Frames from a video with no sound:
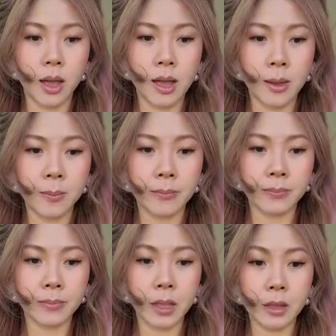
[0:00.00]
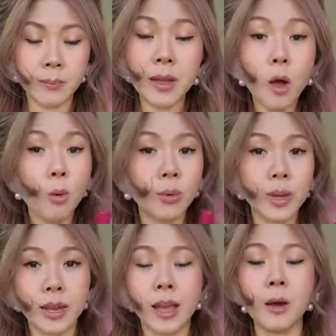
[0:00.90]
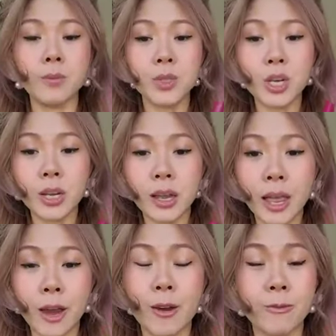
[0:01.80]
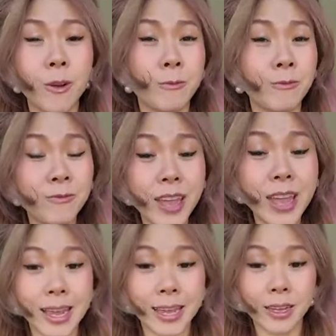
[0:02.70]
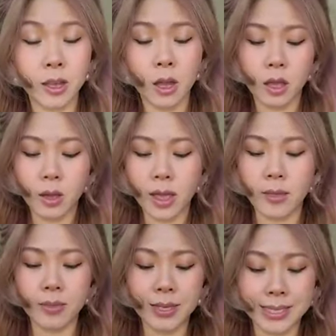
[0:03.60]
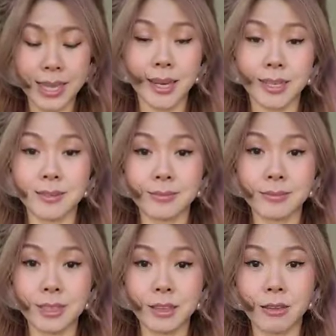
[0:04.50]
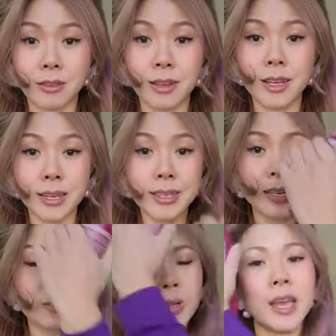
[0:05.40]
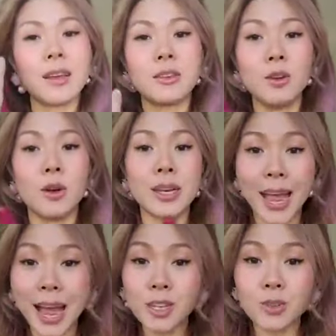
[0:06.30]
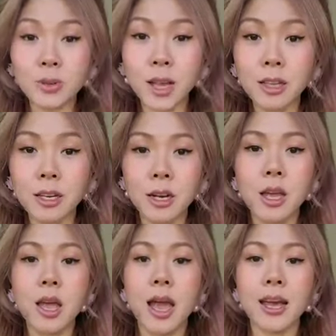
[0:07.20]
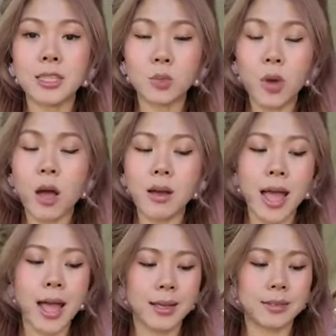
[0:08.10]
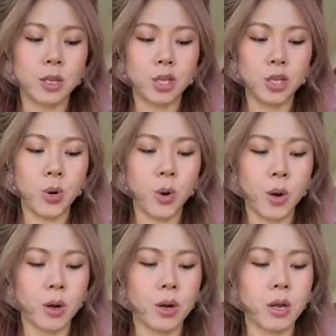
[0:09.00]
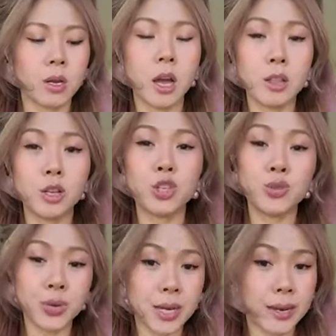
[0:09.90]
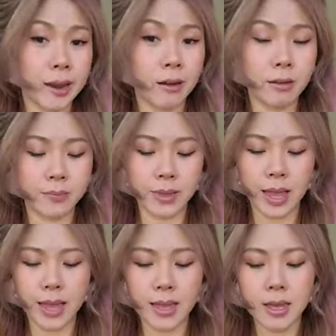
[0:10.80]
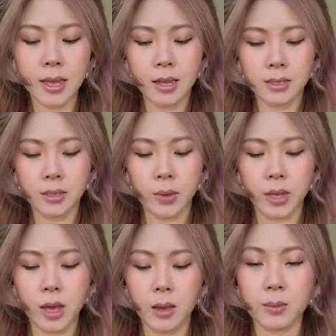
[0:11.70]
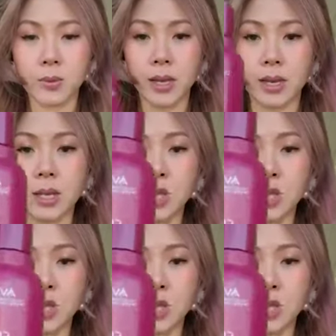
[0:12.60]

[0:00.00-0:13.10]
um, but, oh, it helps your hair from fading in the sun. So it does protect your natural color as well as your color treated hair. Okay. So it comes in